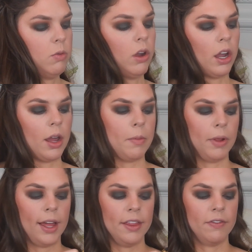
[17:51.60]
where I
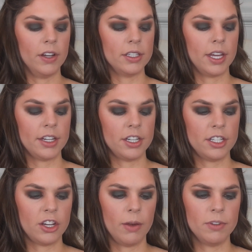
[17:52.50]
apply the false
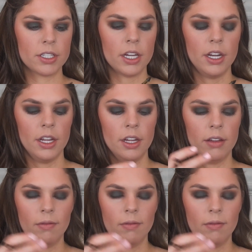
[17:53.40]
lashes. So I'm just gonna,